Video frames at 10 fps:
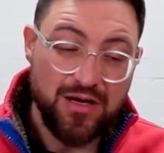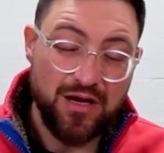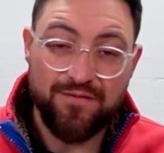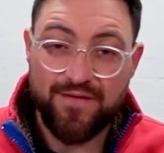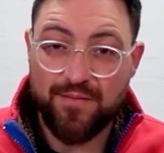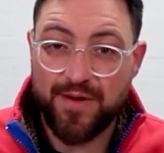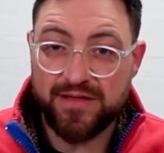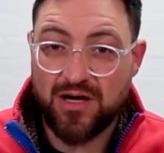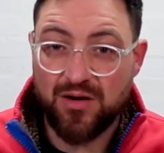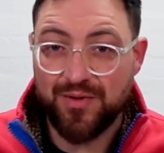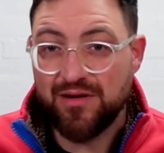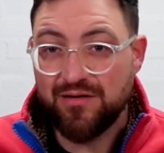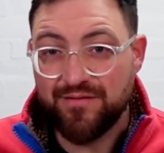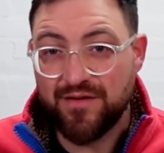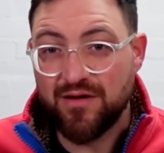fair play Derby
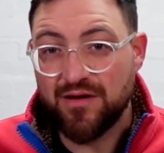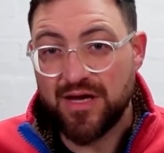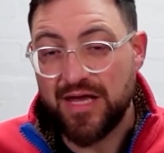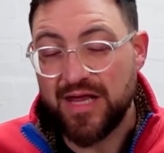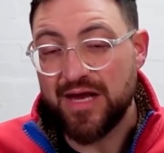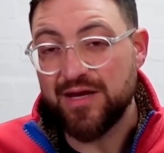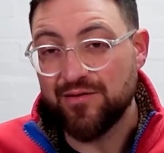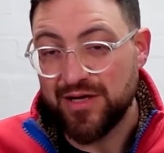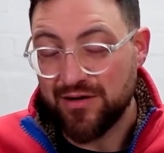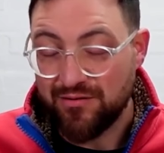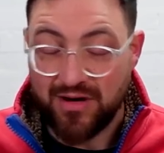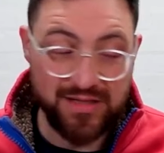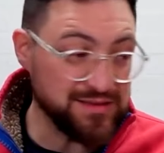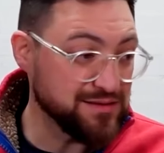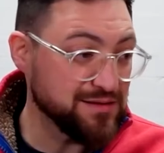for getting that
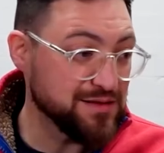0-0.